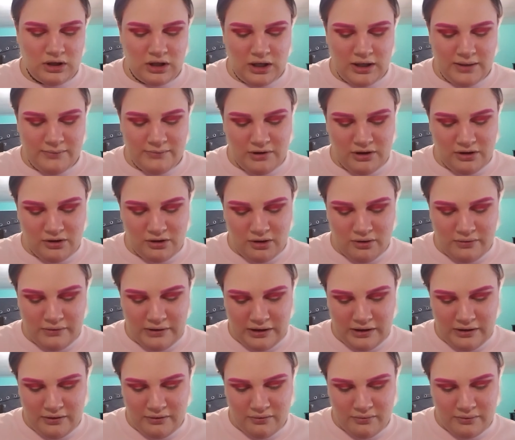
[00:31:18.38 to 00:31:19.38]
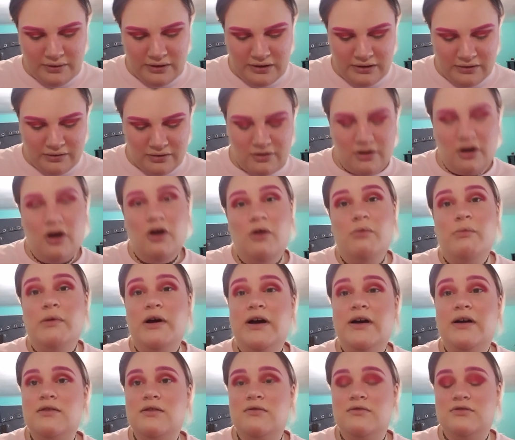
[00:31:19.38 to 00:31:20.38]
I'm going to go in with
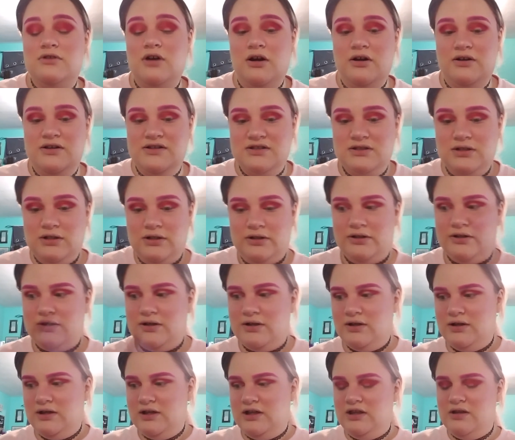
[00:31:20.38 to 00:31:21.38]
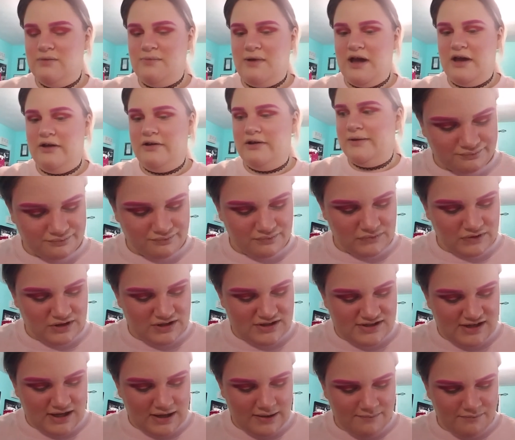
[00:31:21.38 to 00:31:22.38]
Coma, the darkest color in the palette.
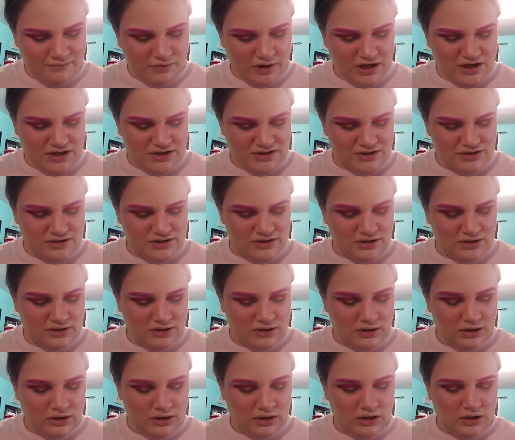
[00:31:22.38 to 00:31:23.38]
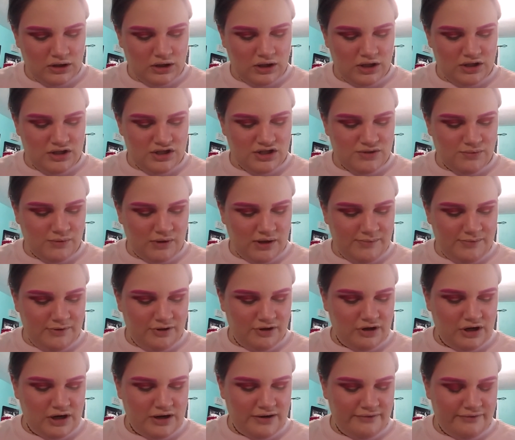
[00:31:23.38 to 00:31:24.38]
Same brush. I just wipe it
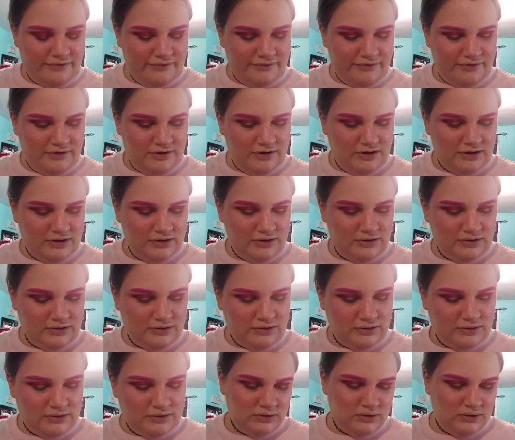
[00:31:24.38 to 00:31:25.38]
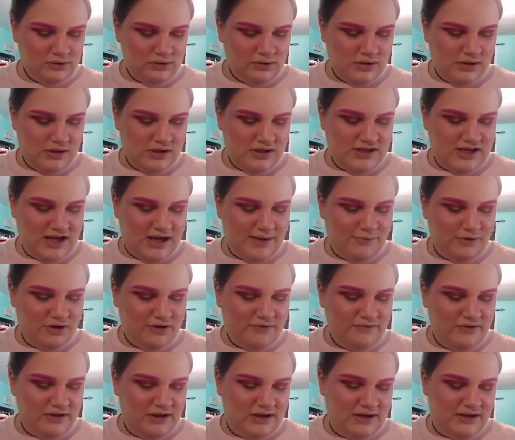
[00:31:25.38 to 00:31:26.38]
off and then tap
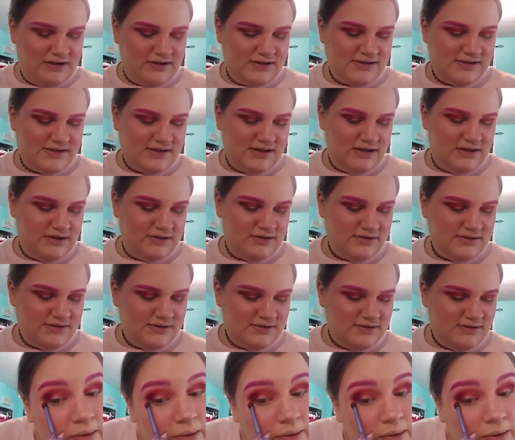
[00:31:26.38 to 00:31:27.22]
off the excess.